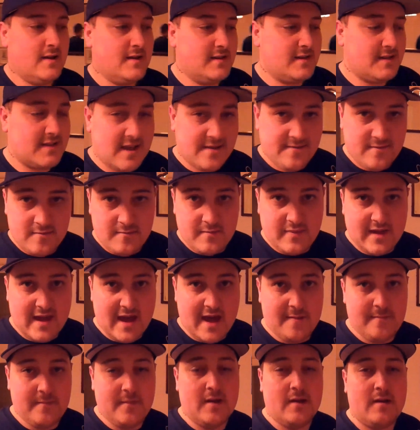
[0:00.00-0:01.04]

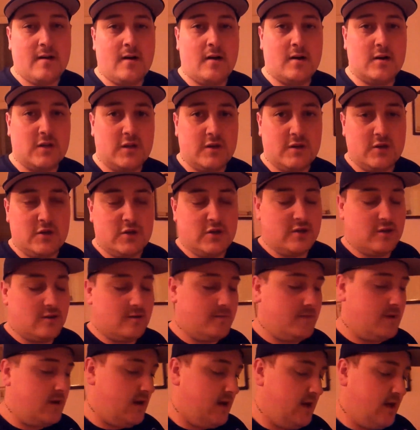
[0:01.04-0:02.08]
7pm on YouTube.